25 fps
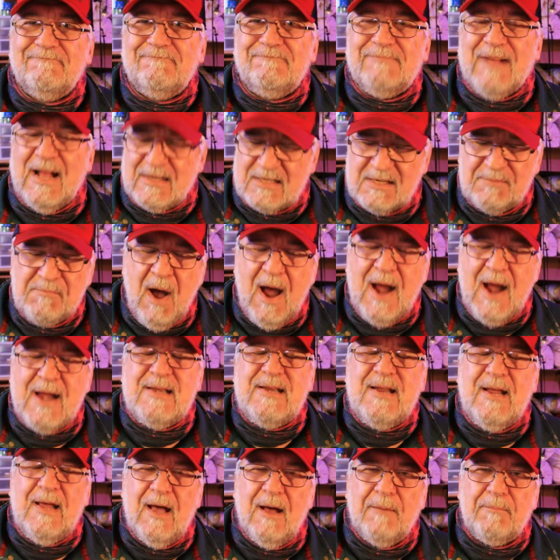That's my
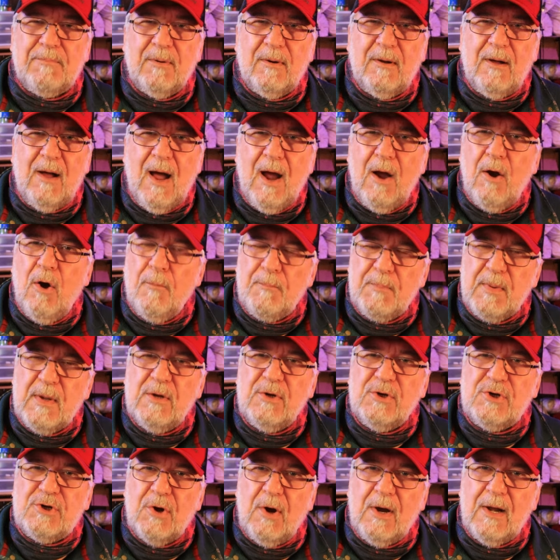tip. I hope you
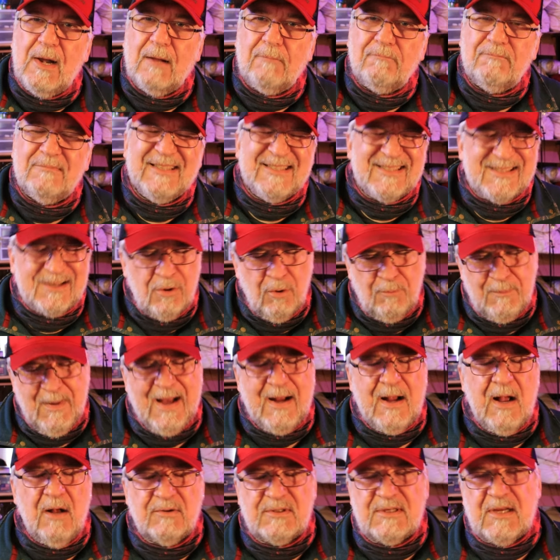enjoyed it. Let's go
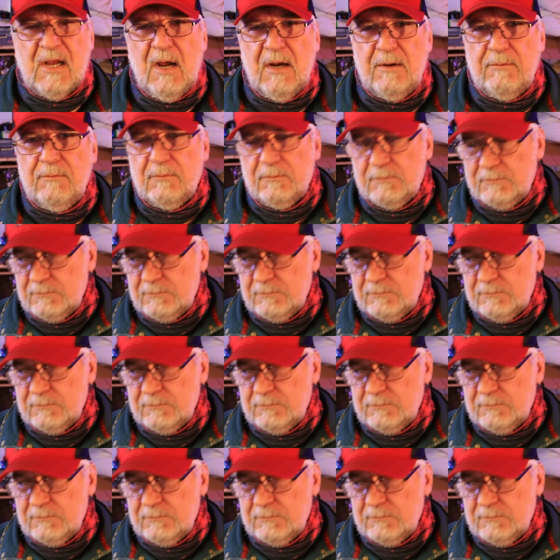back outside.